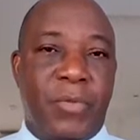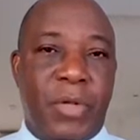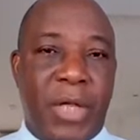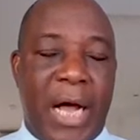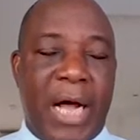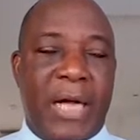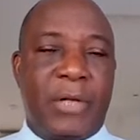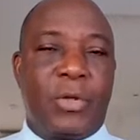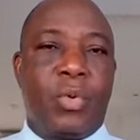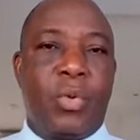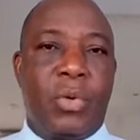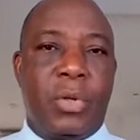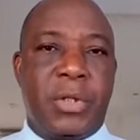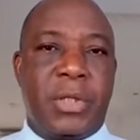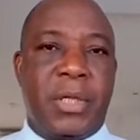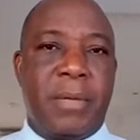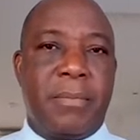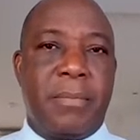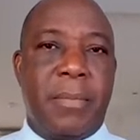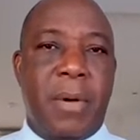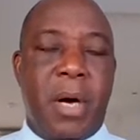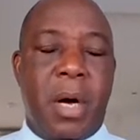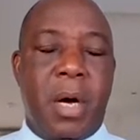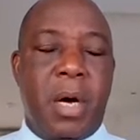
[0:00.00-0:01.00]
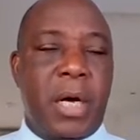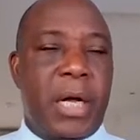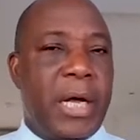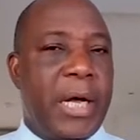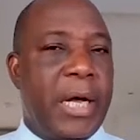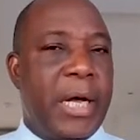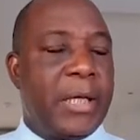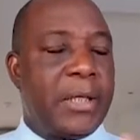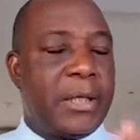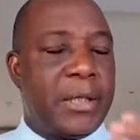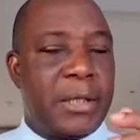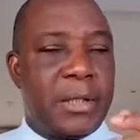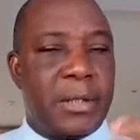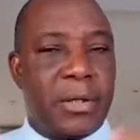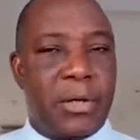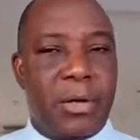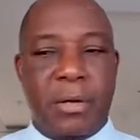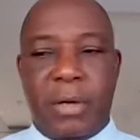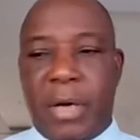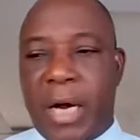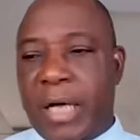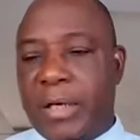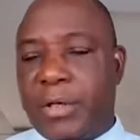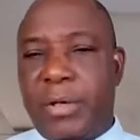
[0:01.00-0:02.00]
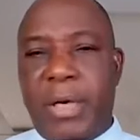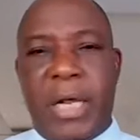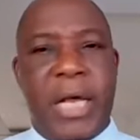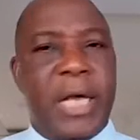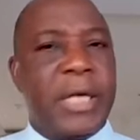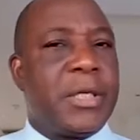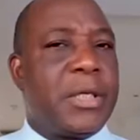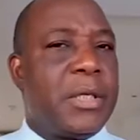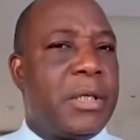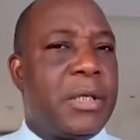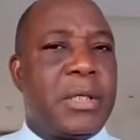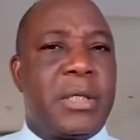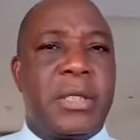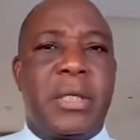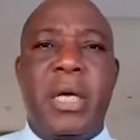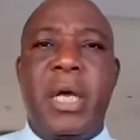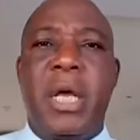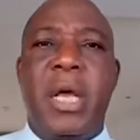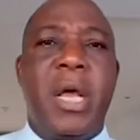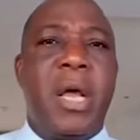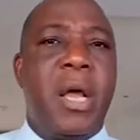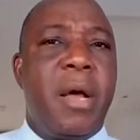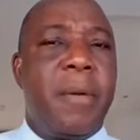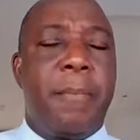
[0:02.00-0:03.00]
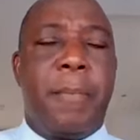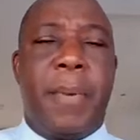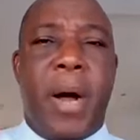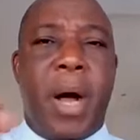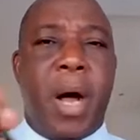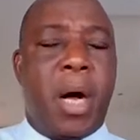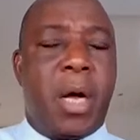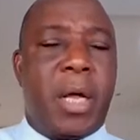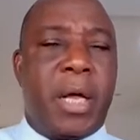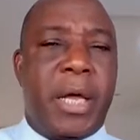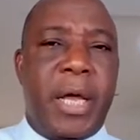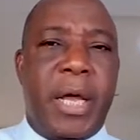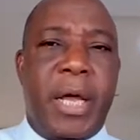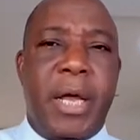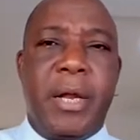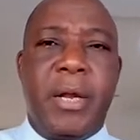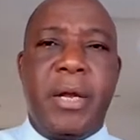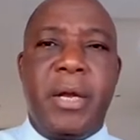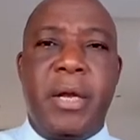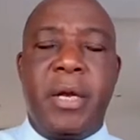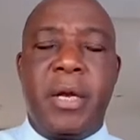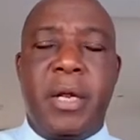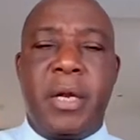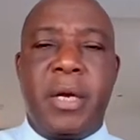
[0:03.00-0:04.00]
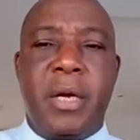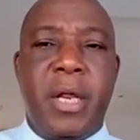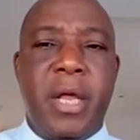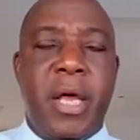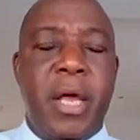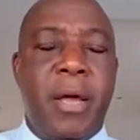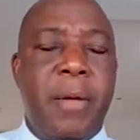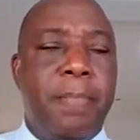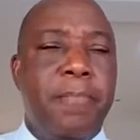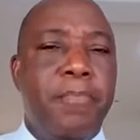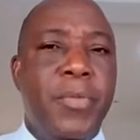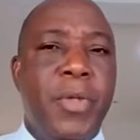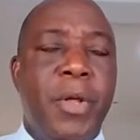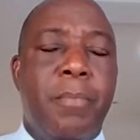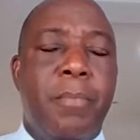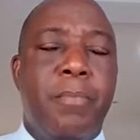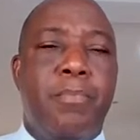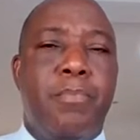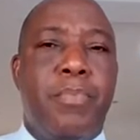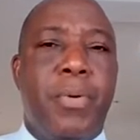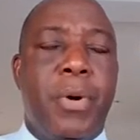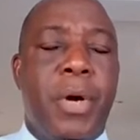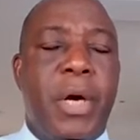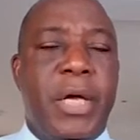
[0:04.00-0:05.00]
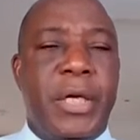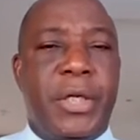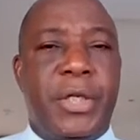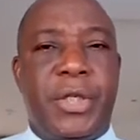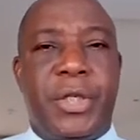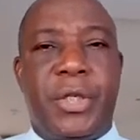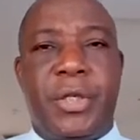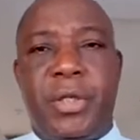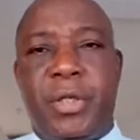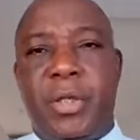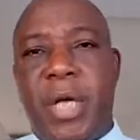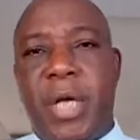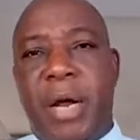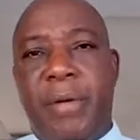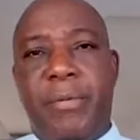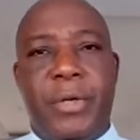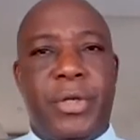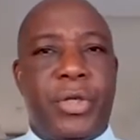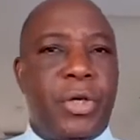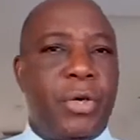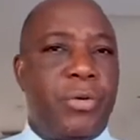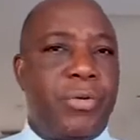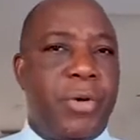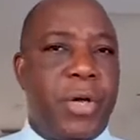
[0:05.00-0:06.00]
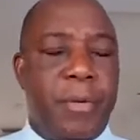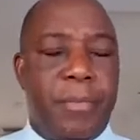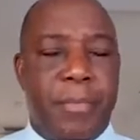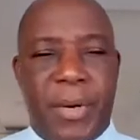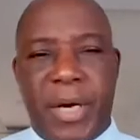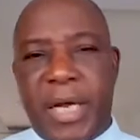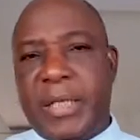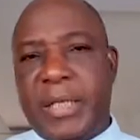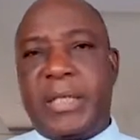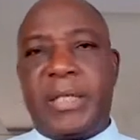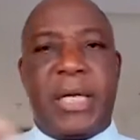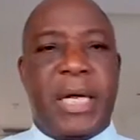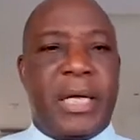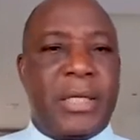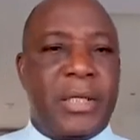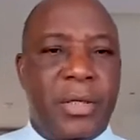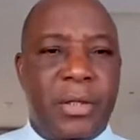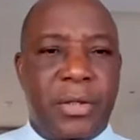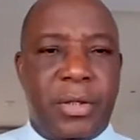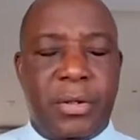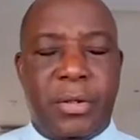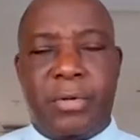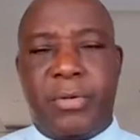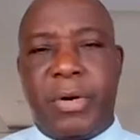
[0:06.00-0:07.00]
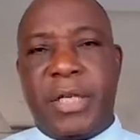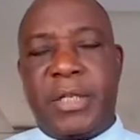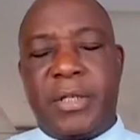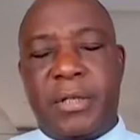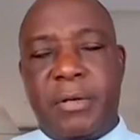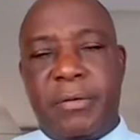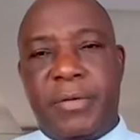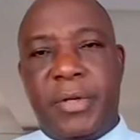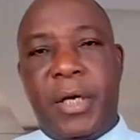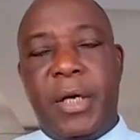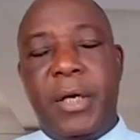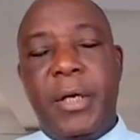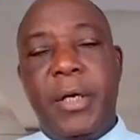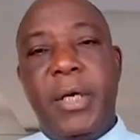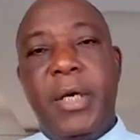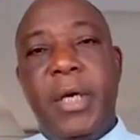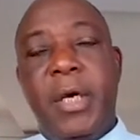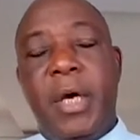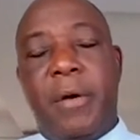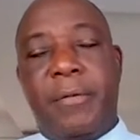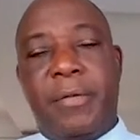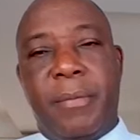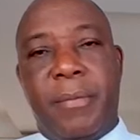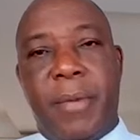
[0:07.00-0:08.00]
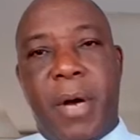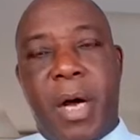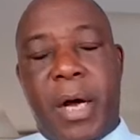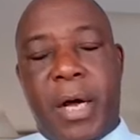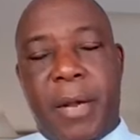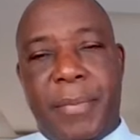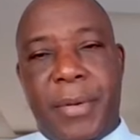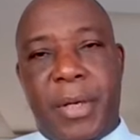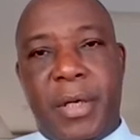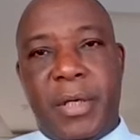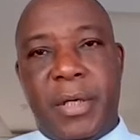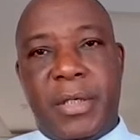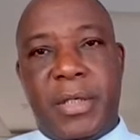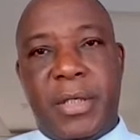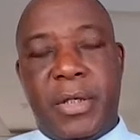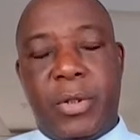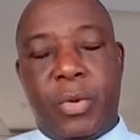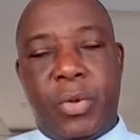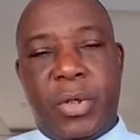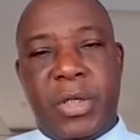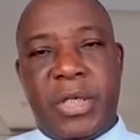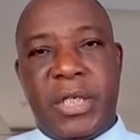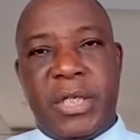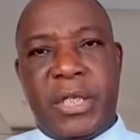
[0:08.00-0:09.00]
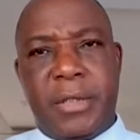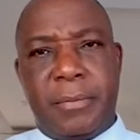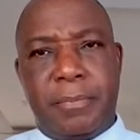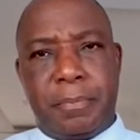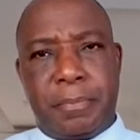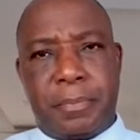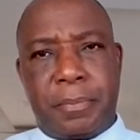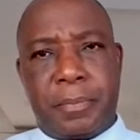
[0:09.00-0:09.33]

That was the markets. Congratulations, back in the bullish territory. But let's get on to the rest of the market, because it wasn't